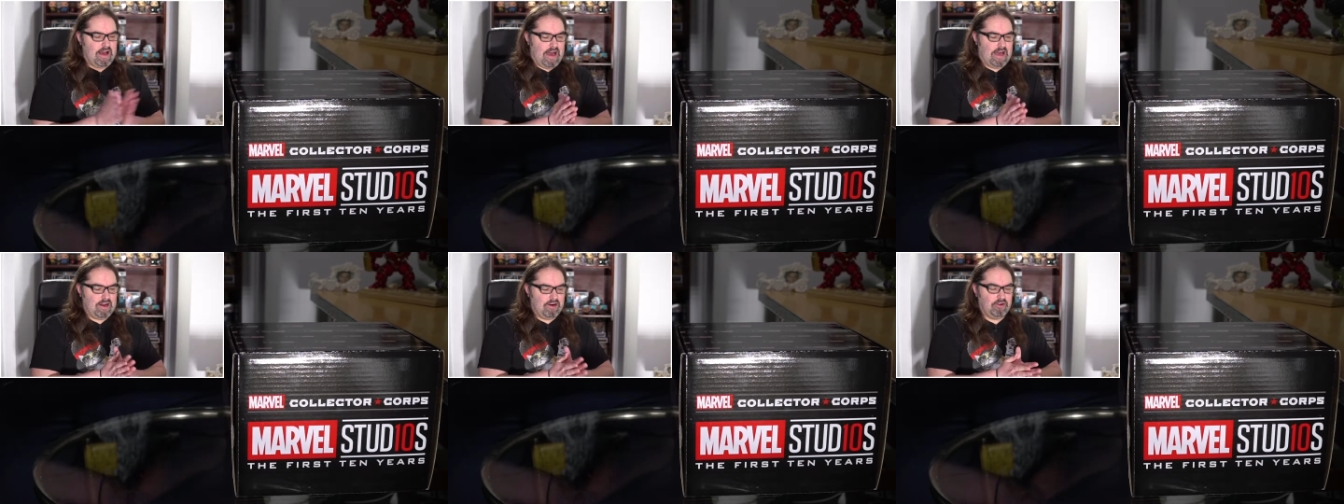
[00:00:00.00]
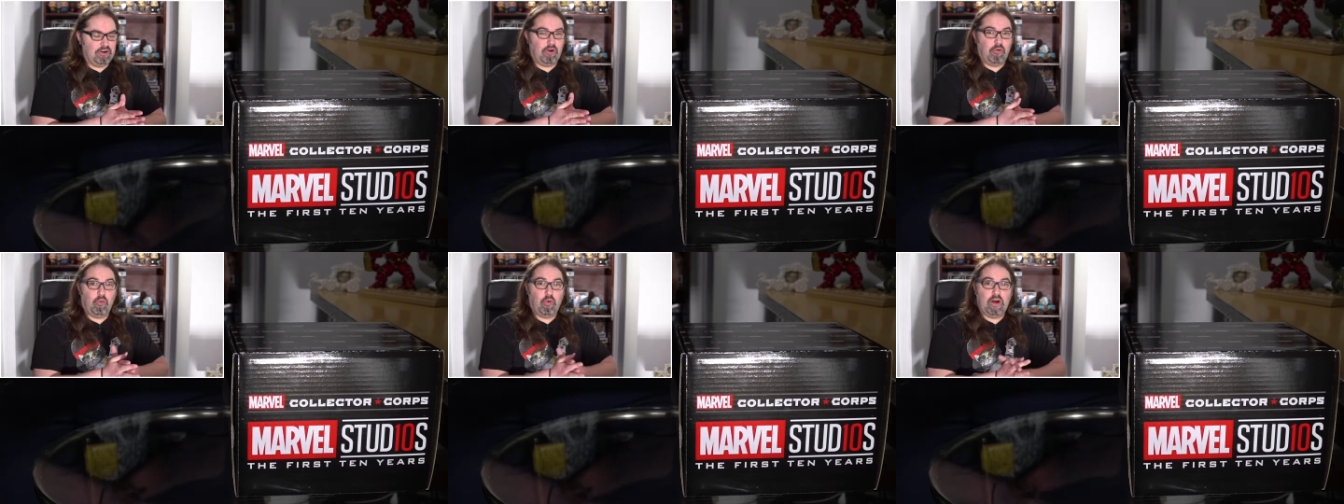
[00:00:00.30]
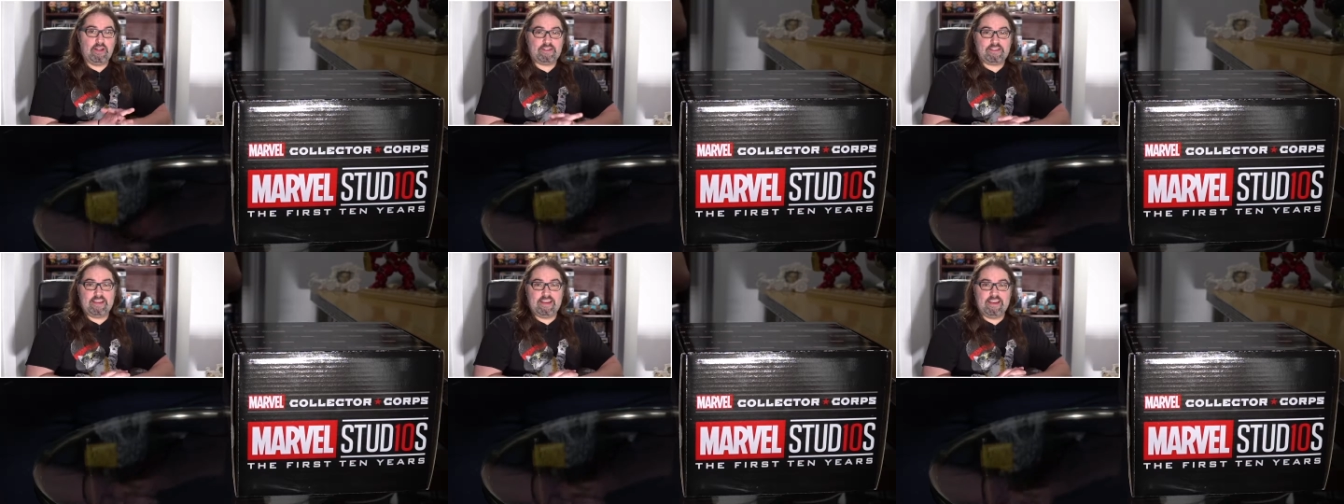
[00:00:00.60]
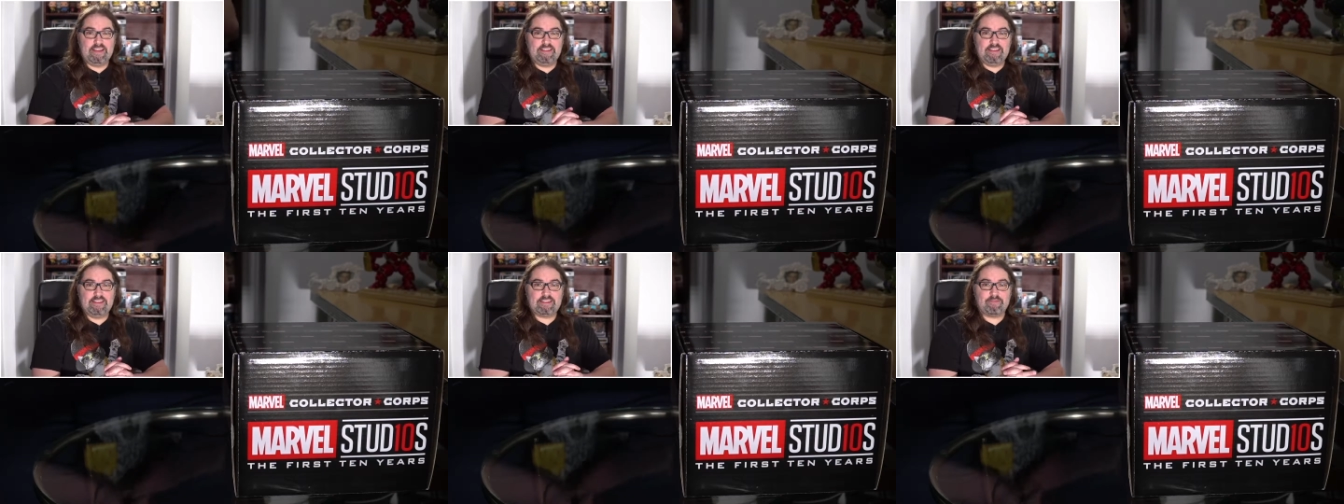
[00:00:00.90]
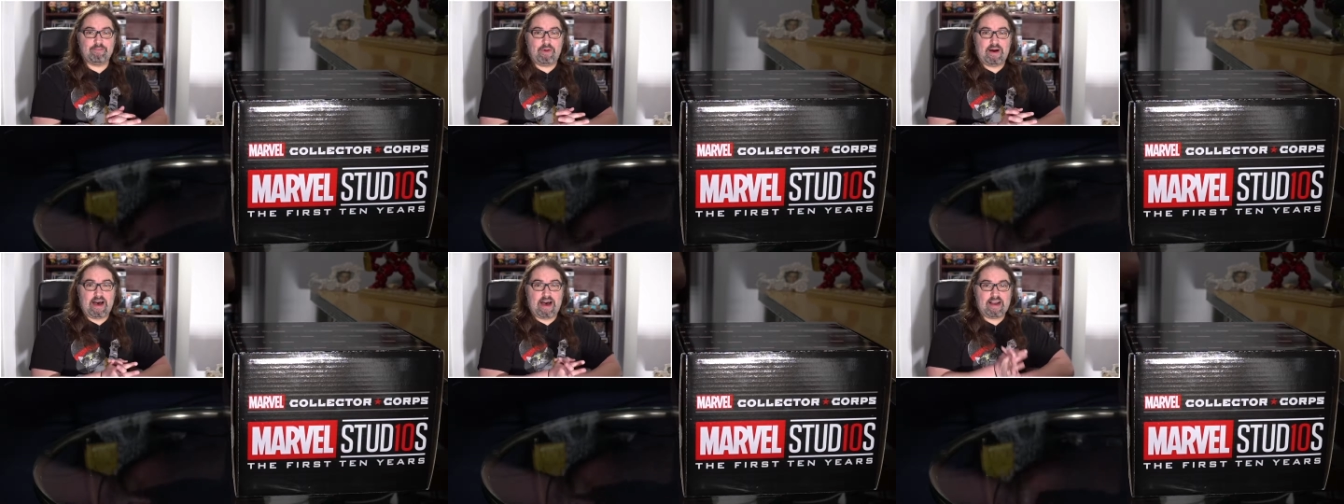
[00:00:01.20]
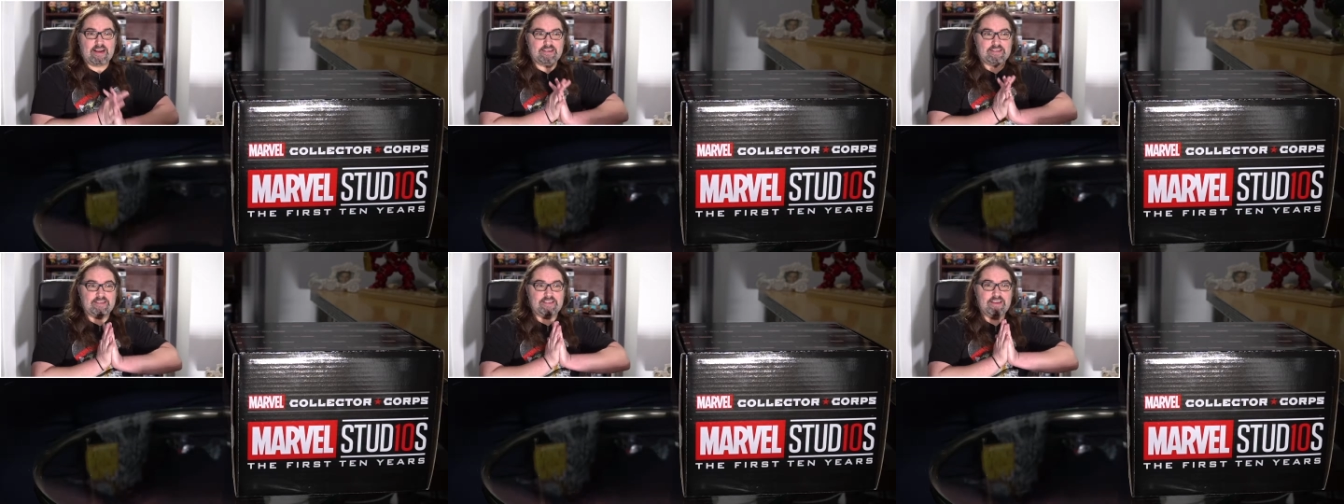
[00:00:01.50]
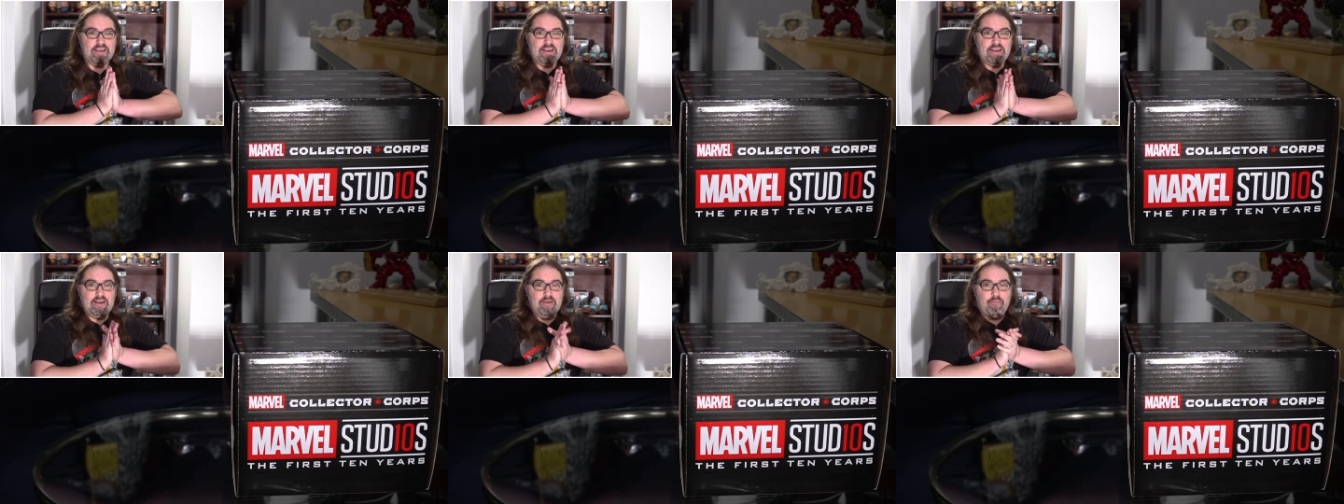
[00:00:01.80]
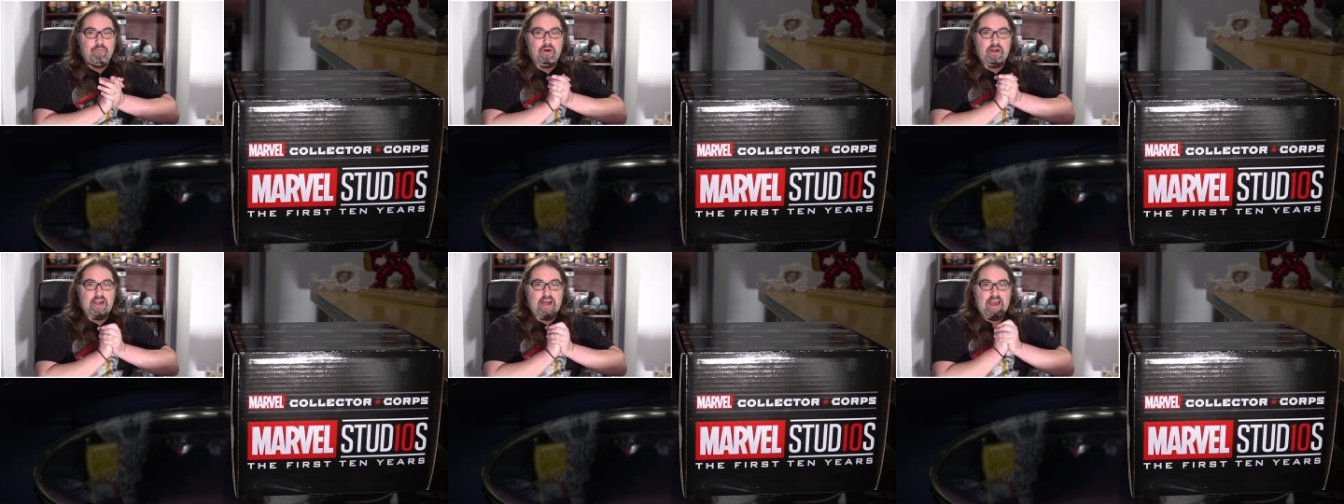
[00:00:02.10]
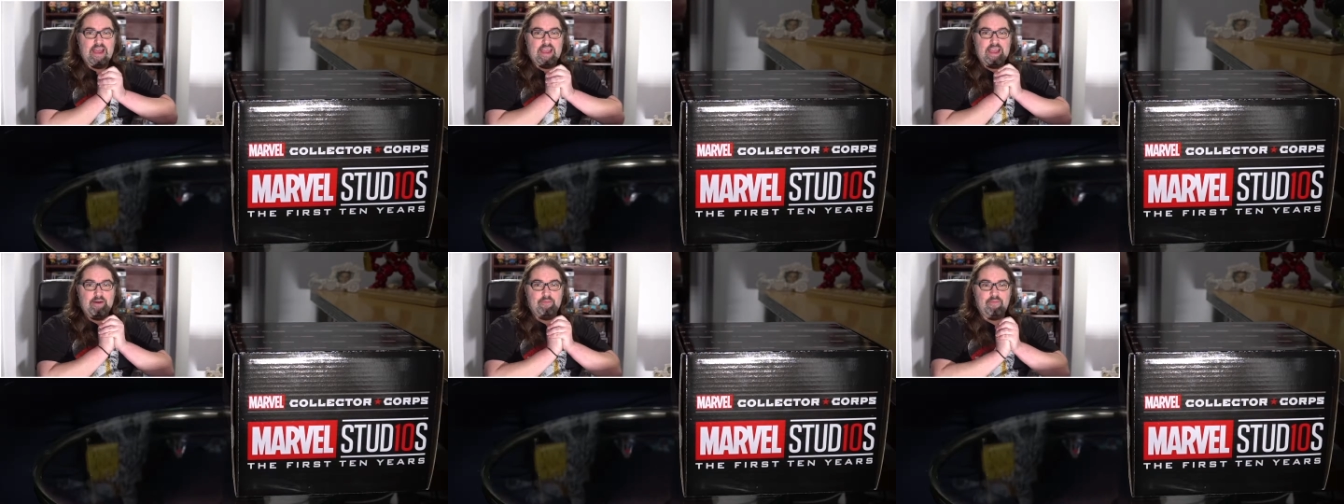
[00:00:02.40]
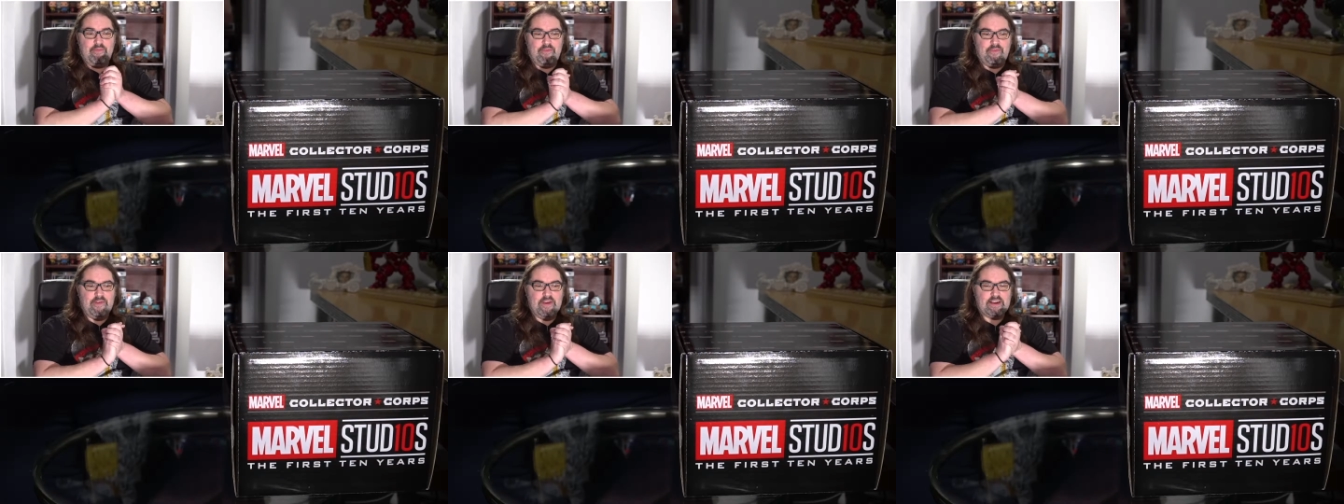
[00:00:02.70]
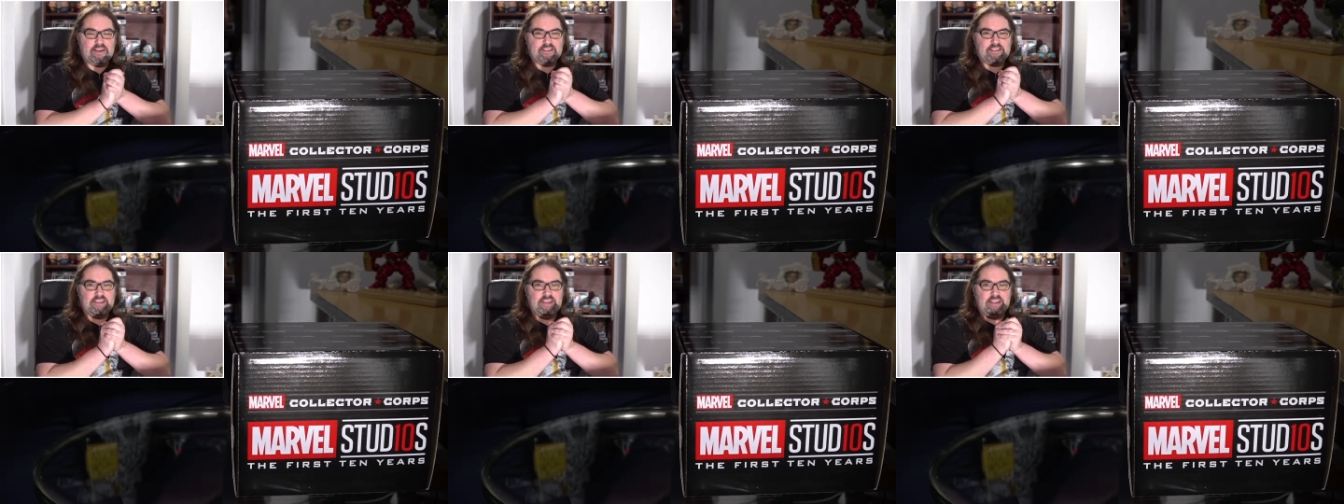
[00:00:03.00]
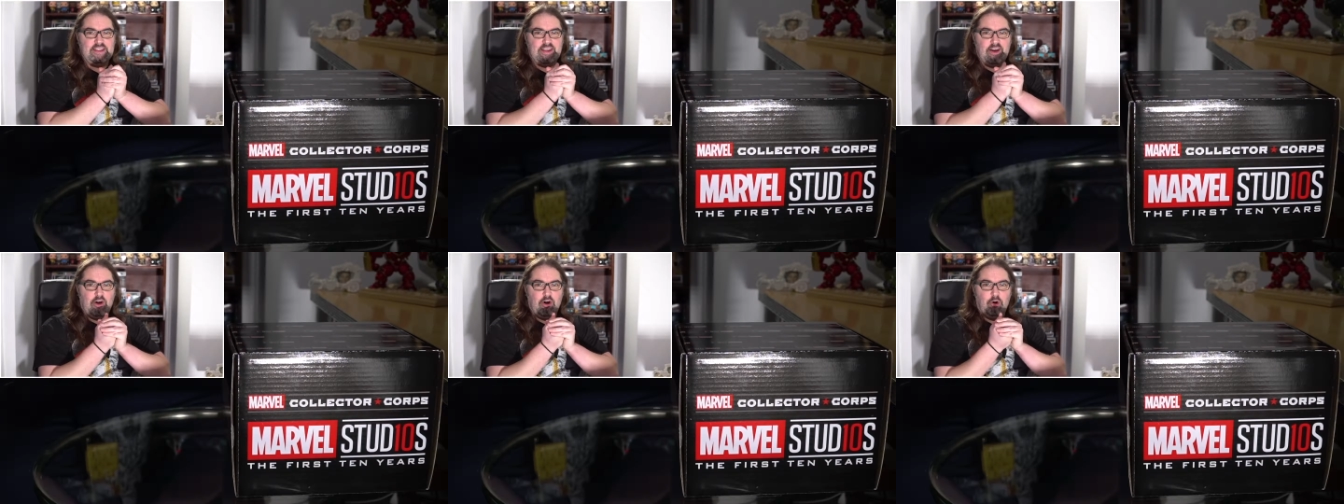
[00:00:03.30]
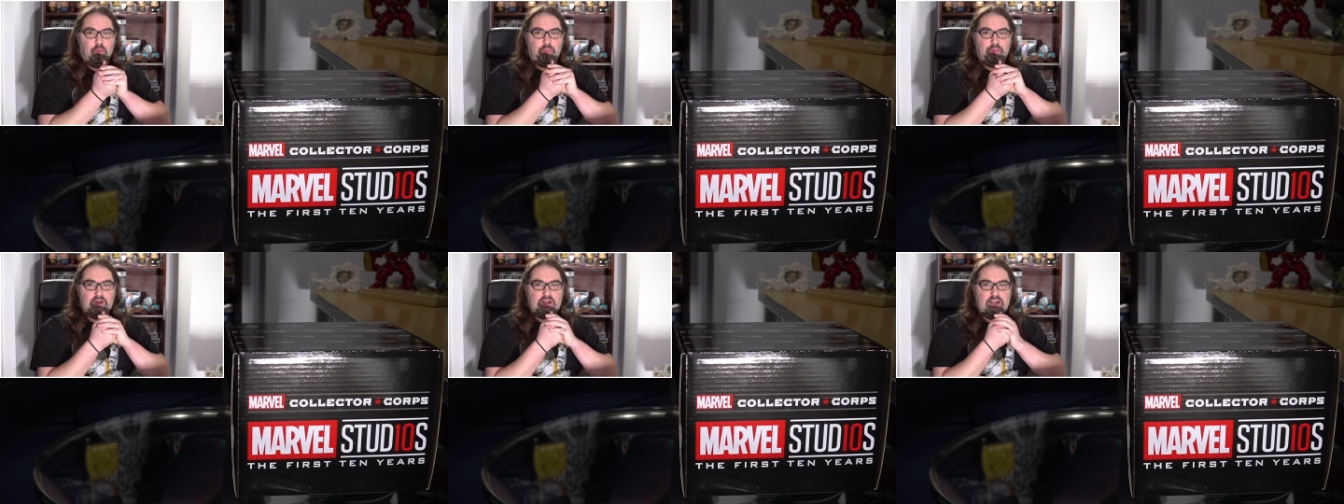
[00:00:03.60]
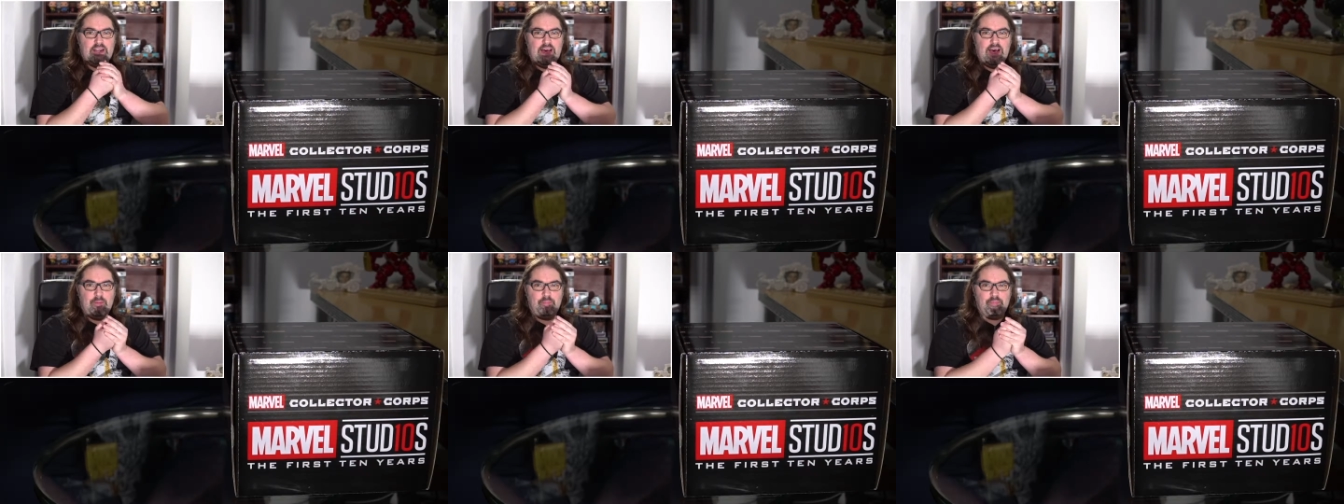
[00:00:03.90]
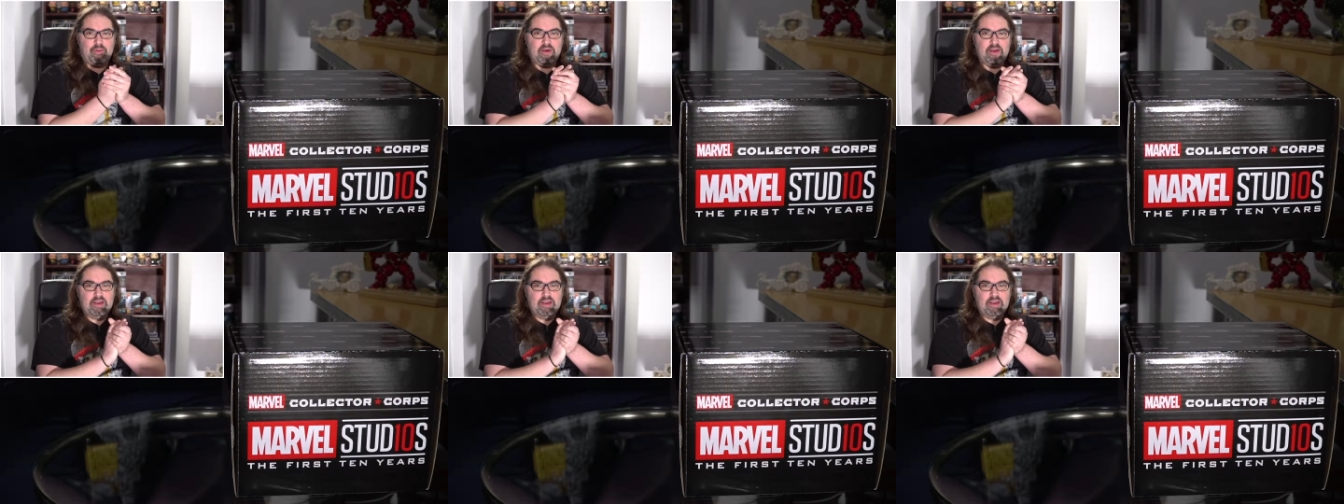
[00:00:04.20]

I don't know what's in this box, but I am fixing to open it up.